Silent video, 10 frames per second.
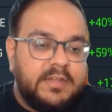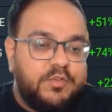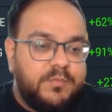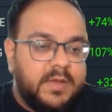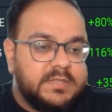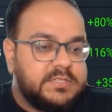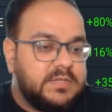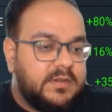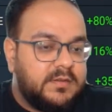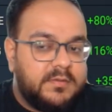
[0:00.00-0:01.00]
too much
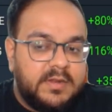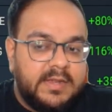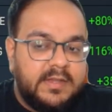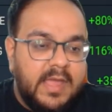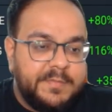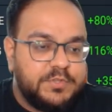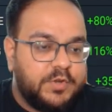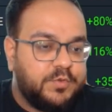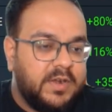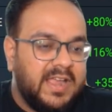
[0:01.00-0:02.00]
crit damage
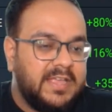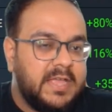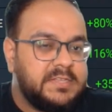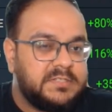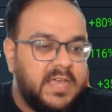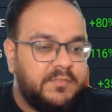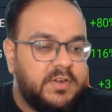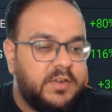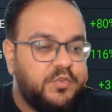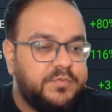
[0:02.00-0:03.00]
onto her. I just have
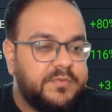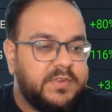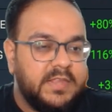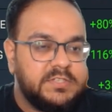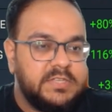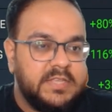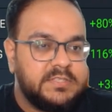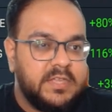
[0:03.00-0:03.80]
her at 250 and she hits the